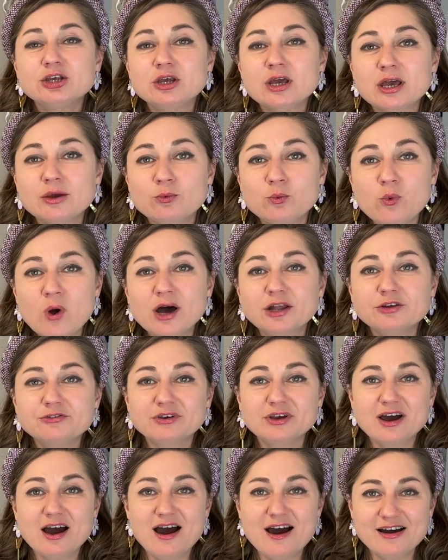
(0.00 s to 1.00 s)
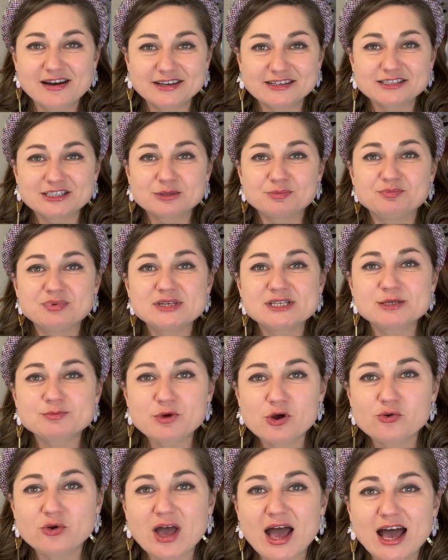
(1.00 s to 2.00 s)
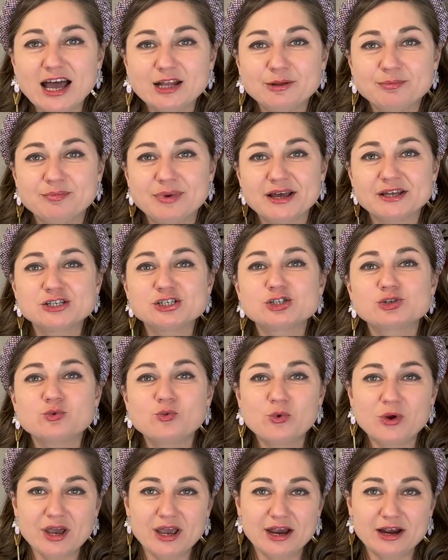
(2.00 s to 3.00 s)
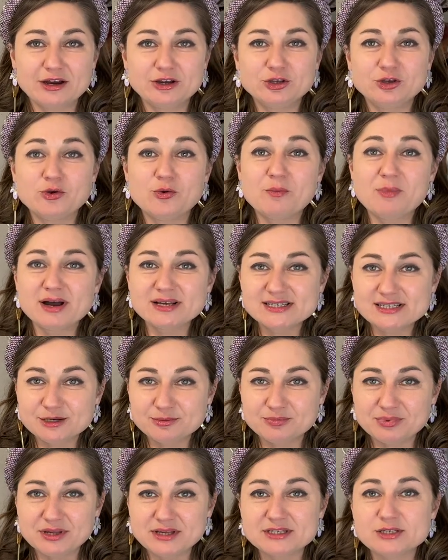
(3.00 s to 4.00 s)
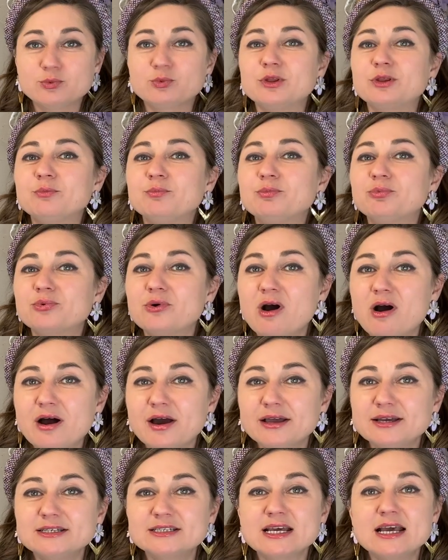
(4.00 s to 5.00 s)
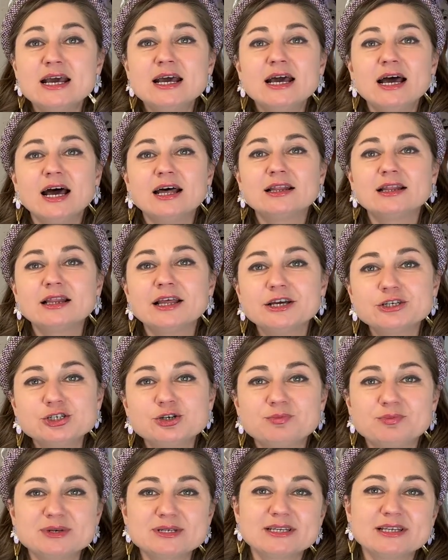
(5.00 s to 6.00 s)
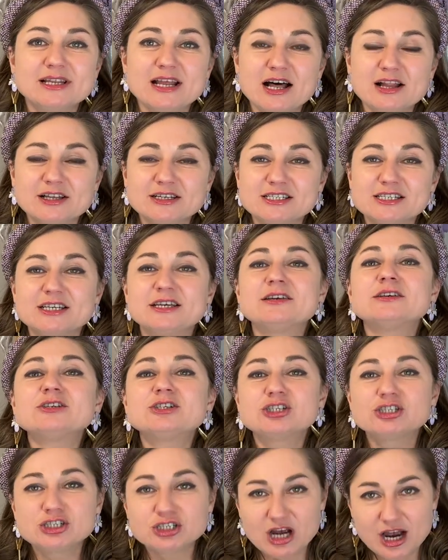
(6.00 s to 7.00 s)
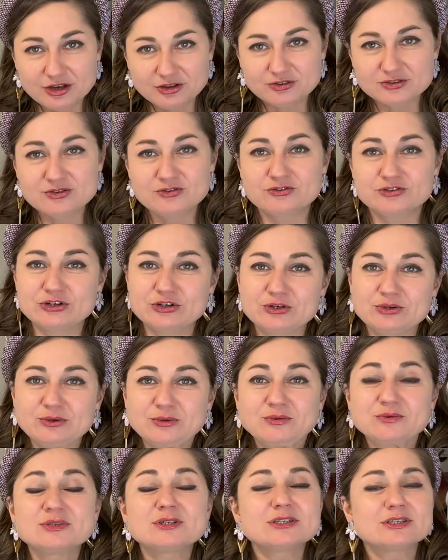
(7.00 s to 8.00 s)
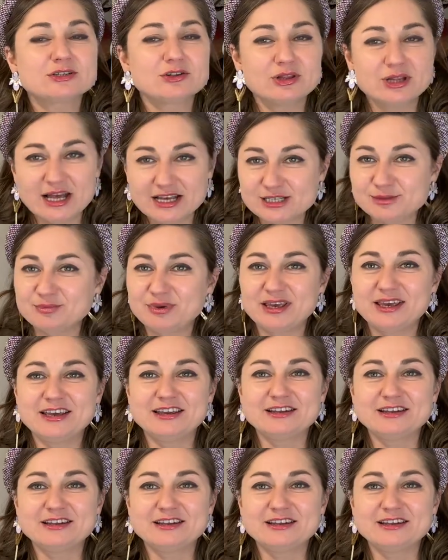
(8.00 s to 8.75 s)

a one-of-a-kind bespoke headband to wear your masterpiece with pride and let your personality shine through. So let's begin.